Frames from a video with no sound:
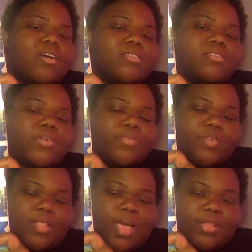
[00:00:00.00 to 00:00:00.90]
So if
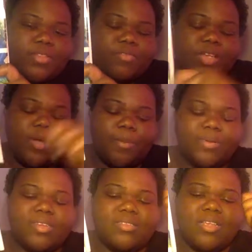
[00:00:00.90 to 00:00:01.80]
you like this video,
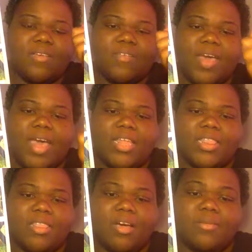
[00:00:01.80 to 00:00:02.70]
please give it a
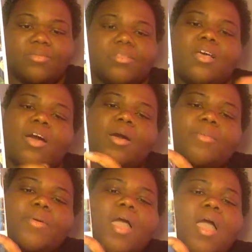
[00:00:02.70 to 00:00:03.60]
thumbs up.